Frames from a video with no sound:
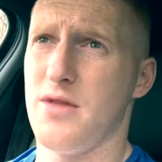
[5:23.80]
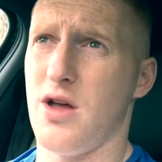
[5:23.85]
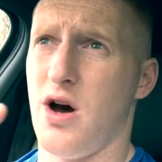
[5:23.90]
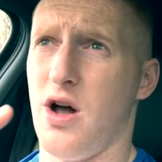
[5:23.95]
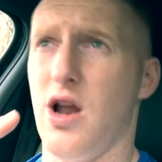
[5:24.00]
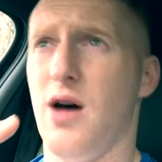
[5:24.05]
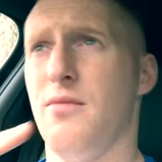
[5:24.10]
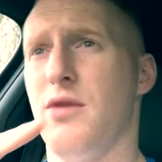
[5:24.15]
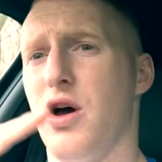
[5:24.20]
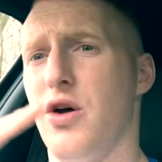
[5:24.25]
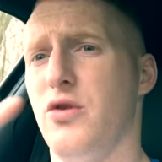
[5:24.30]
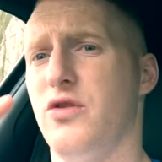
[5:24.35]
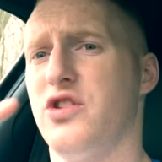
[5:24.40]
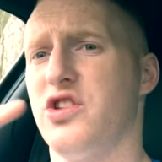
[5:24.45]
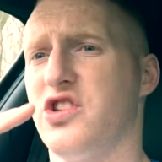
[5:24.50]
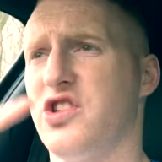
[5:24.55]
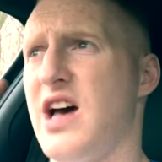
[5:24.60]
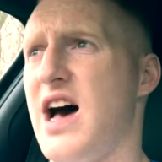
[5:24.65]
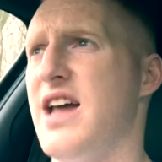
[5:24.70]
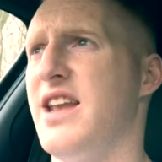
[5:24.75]
I'll upload
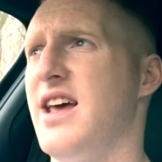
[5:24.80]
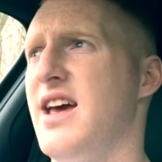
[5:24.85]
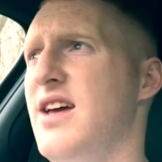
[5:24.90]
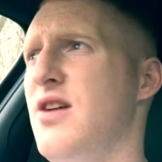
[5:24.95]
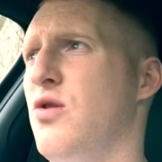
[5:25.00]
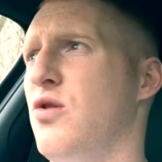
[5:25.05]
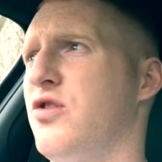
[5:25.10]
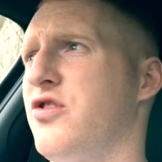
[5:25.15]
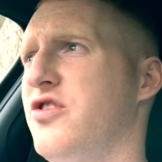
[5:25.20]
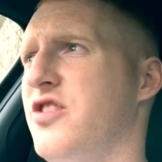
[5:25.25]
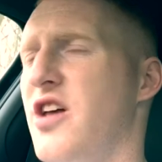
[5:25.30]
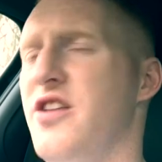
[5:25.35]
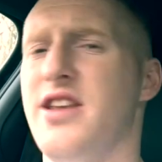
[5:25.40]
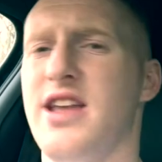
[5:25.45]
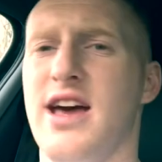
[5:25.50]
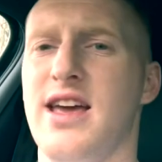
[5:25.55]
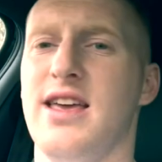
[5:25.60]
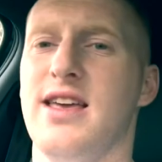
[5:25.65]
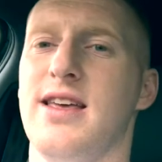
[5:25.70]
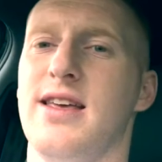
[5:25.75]
Saturday or
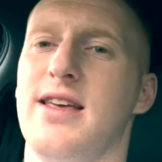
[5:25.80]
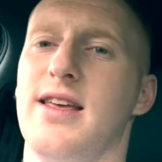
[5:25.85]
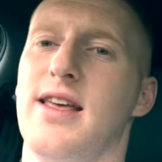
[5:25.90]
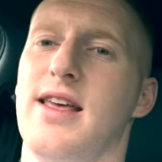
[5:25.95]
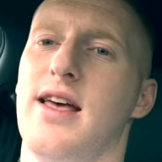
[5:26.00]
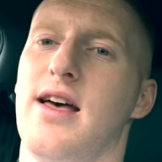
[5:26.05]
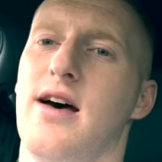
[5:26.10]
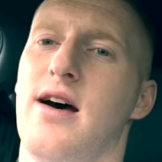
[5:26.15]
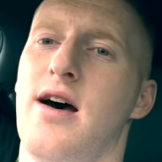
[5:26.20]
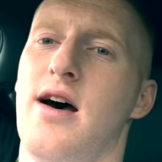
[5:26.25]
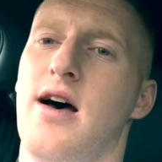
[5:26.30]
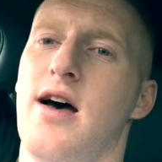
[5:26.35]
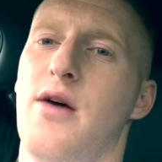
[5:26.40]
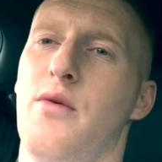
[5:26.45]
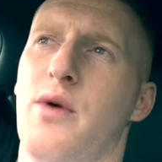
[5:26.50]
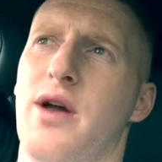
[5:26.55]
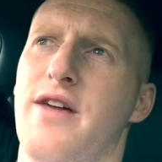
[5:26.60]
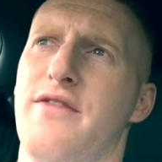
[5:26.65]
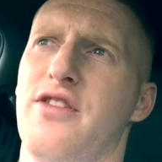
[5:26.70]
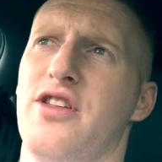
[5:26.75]
Sunday,
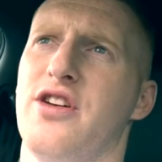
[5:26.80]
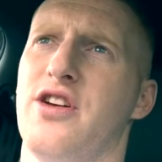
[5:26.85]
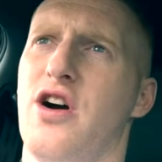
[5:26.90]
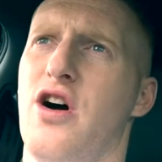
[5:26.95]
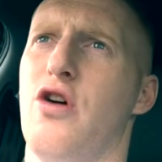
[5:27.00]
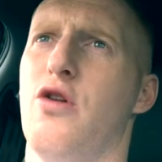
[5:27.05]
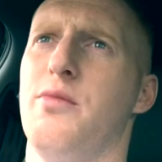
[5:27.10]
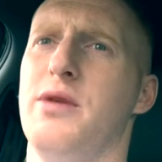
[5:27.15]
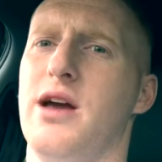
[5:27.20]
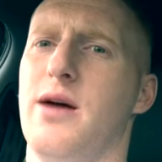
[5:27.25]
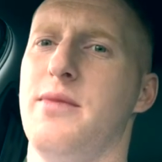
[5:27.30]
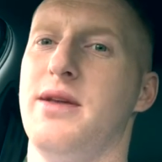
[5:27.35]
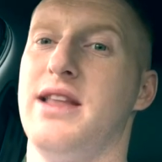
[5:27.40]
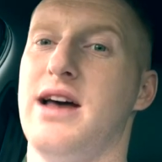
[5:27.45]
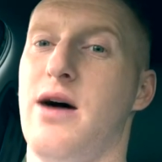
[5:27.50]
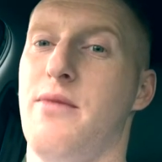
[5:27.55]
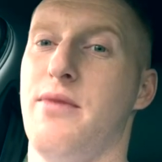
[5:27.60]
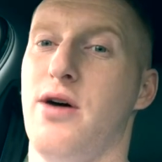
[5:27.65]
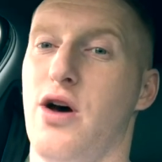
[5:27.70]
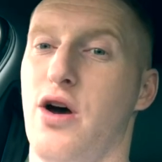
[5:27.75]
whenever the car will be coming
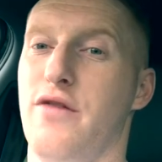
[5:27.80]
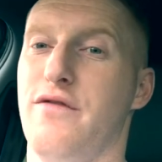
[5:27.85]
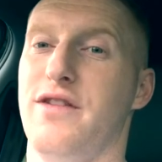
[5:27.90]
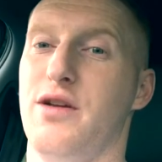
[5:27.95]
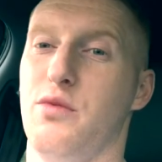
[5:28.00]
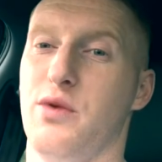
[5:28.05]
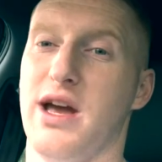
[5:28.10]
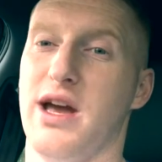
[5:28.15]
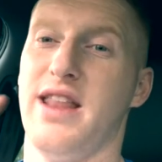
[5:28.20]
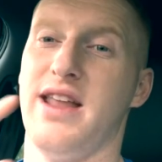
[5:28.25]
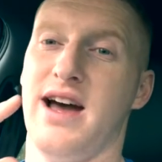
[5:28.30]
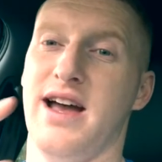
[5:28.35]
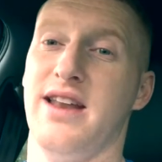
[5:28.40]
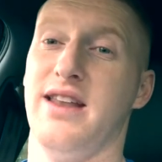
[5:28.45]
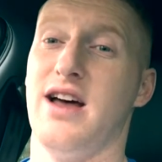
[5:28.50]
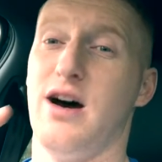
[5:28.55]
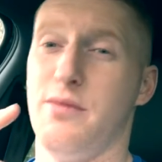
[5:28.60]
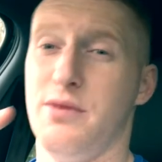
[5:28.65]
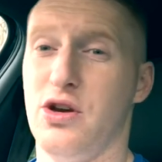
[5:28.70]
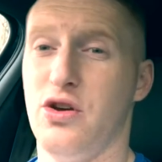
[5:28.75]
down. But hopefully we'll get that
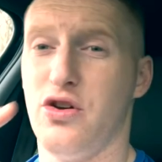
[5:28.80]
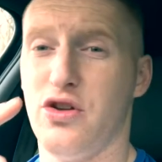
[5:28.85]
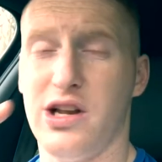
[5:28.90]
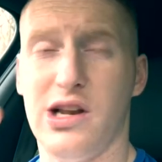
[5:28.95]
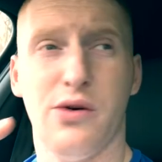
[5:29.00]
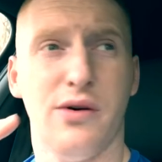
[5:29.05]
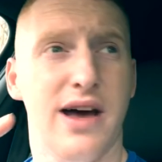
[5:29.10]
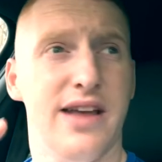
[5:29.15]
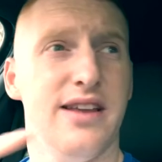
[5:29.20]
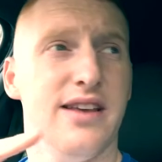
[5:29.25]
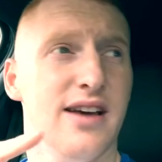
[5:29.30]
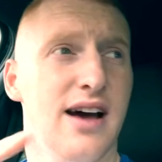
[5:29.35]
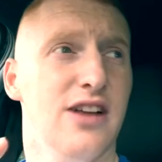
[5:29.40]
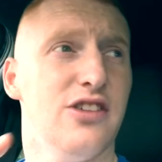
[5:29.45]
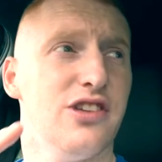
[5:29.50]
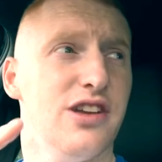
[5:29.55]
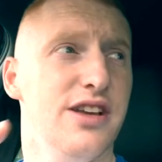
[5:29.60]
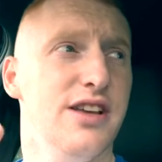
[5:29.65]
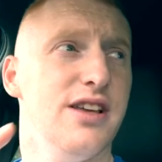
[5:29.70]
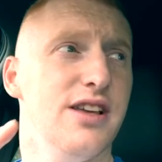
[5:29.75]
in. That'll be a good little edit,
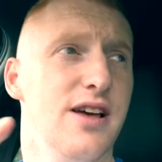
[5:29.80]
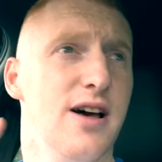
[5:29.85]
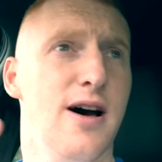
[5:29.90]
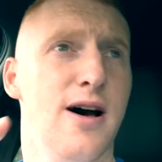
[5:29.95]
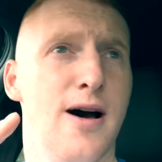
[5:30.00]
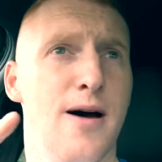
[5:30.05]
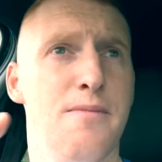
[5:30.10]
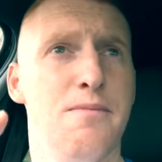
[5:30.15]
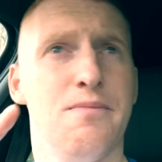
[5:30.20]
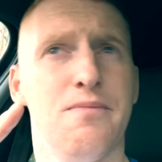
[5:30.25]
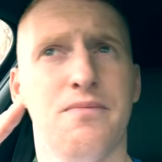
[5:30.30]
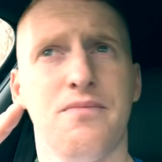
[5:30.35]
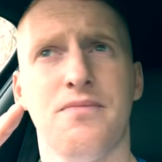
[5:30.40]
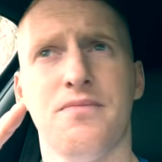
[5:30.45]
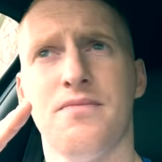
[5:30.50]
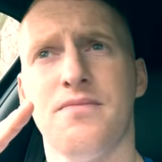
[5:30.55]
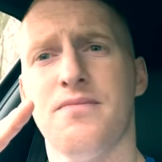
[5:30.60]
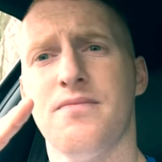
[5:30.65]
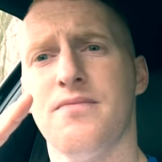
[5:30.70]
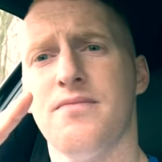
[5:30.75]
actually.
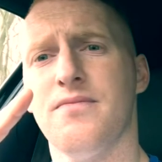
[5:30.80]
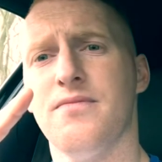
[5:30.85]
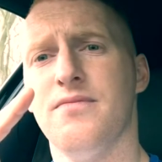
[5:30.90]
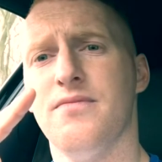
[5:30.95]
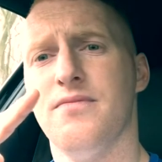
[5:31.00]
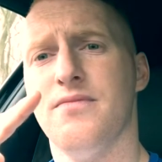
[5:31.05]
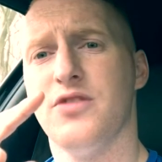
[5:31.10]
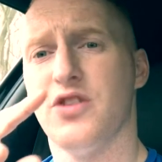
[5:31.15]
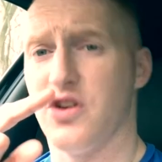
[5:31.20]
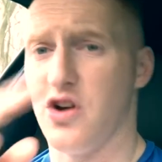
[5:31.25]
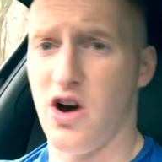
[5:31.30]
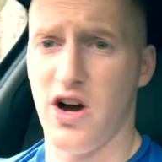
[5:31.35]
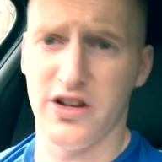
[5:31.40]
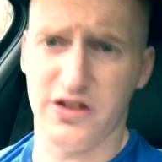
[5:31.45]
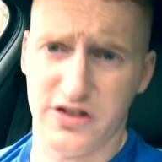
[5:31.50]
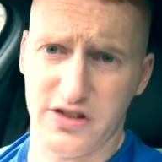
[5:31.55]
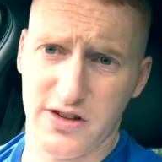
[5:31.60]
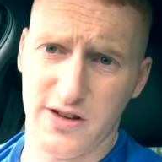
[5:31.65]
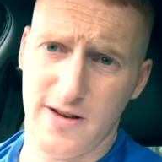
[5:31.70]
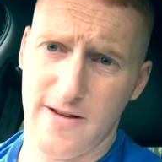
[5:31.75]
So
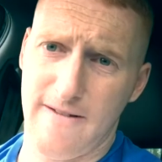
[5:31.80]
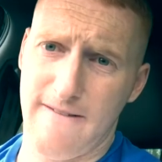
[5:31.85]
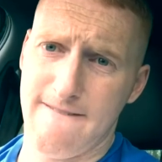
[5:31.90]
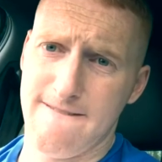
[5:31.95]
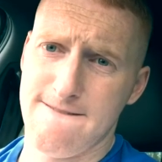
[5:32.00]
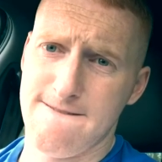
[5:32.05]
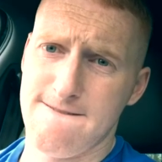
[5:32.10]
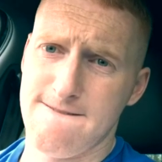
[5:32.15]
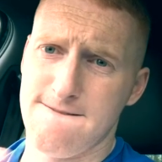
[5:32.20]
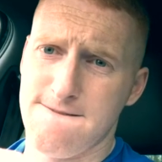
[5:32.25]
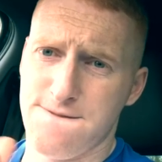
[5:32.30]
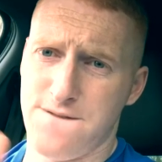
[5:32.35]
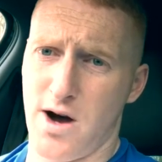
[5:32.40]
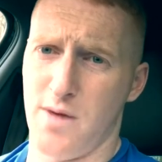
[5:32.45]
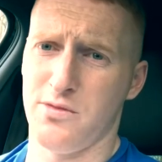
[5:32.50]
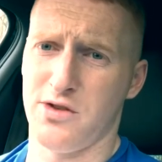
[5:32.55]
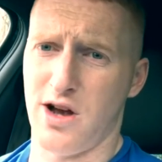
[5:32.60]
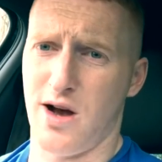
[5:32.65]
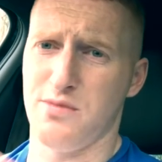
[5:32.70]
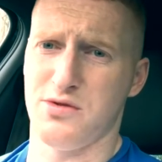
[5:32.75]
guys,
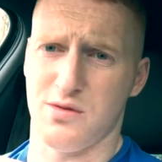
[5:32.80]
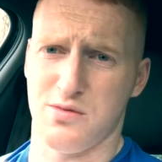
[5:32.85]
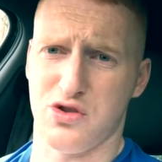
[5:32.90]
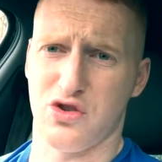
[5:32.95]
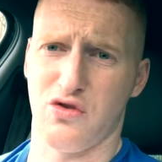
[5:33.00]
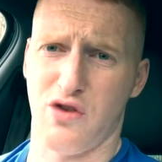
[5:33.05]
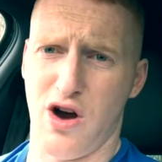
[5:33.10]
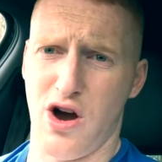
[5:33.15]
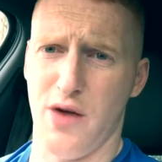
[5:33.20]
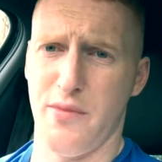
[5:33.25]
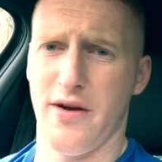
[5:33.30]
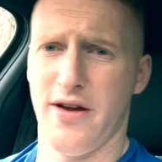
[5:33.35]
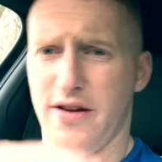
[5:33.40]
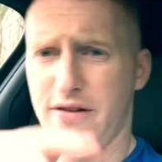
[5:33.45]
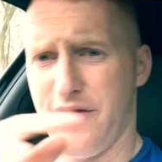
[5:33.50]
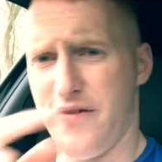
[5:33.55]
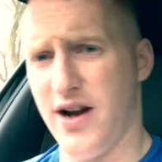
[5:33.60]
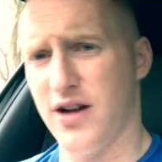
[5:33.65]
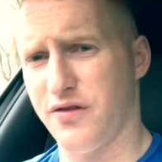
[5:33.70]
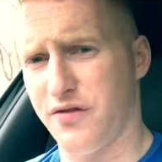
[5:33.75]
thumbs up, subscribe.
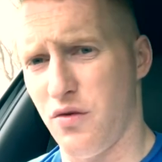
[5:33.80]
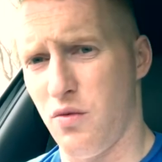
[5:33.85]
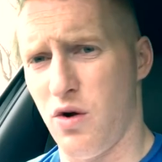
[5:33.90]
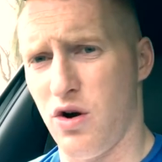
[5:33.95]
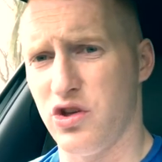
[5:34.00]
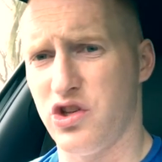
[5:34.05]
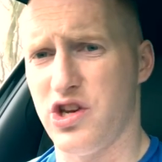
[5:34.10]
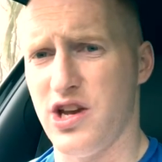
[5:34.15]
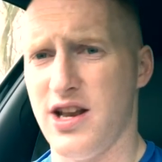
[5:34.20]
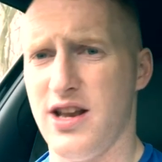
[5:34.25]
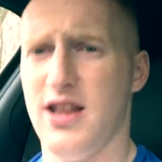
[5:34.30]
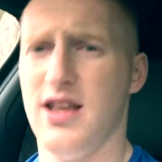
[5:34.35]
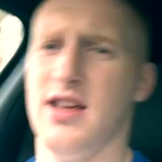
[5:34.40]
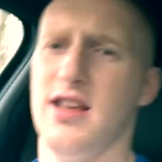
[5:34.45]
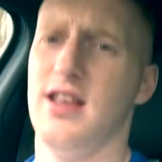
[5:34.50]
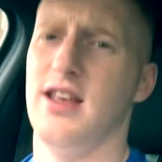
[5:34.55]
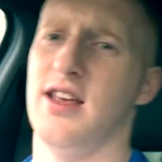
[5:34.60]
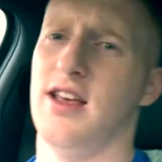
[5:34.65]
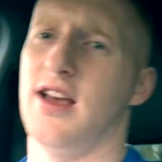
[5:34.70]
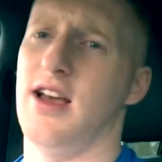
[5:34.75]
Thanks for watching.
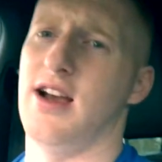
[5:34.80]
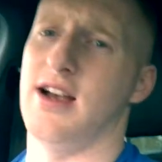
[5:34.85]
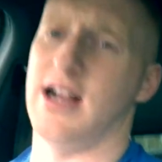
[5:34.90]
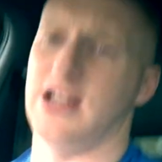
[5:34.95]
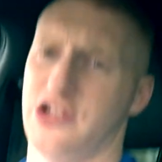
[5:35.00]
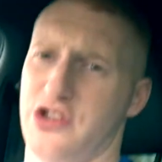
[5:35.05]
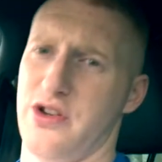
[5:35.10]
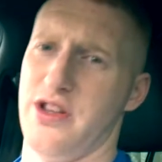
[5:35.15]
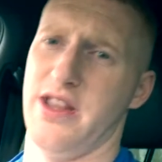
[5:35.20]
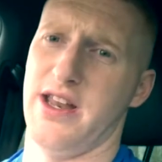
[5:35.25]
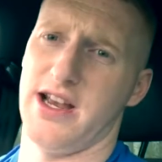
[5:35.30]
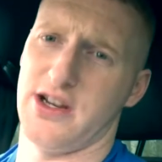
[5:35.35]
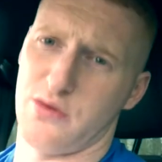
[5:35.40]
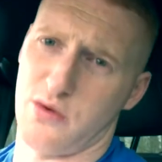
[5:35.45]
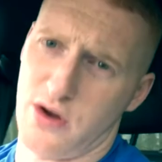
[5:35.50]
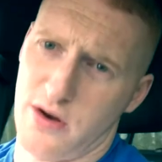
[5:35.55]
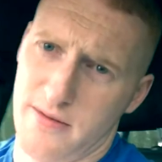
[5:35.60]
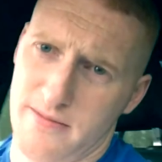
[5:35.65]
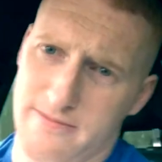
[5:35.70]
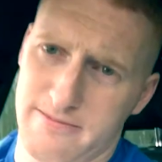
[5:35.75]
Catch you in the next
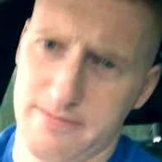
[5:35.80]
one.